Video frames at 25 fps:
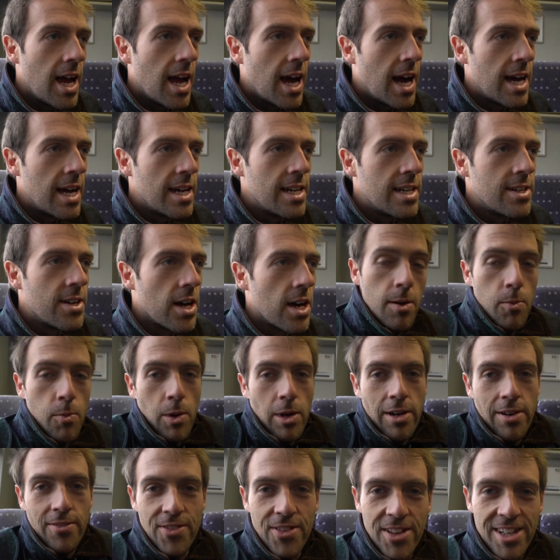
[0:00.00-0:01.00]
and I am
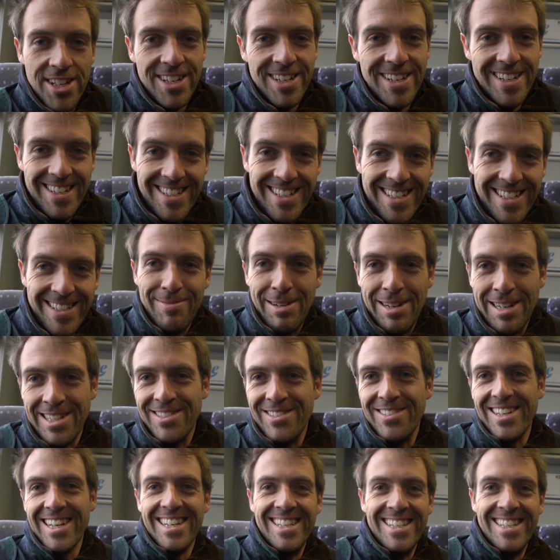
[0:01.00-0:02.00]
one of the
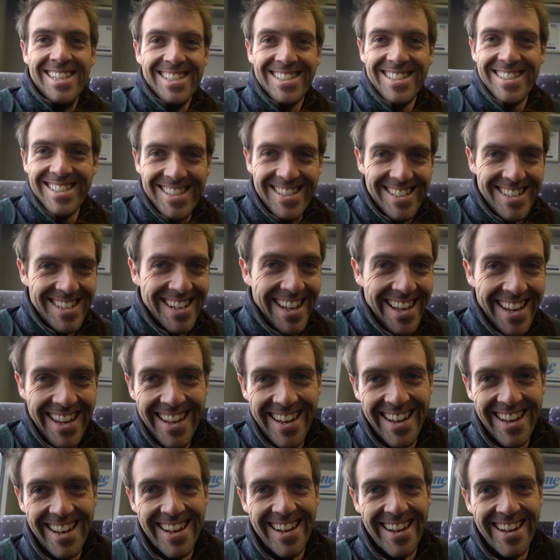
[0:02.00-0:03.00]
special guests. Are you
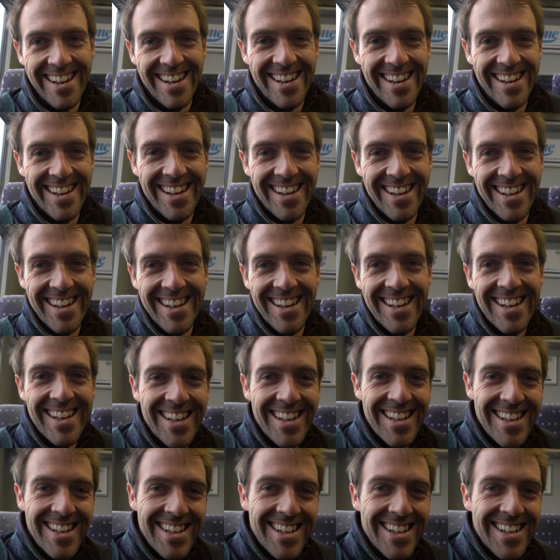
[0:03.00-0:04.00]
a champion of
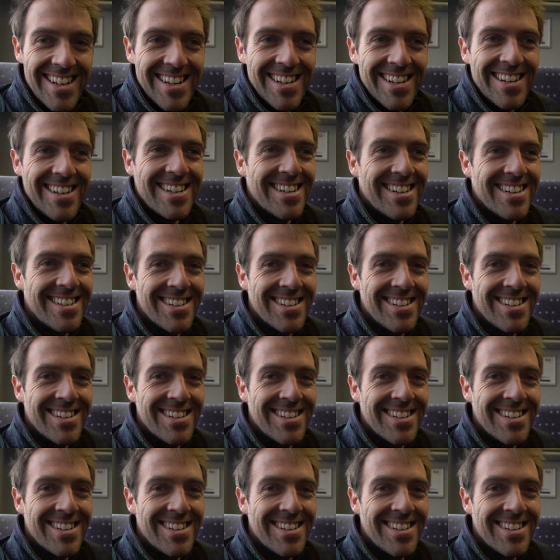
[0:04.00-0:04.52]
sport, though?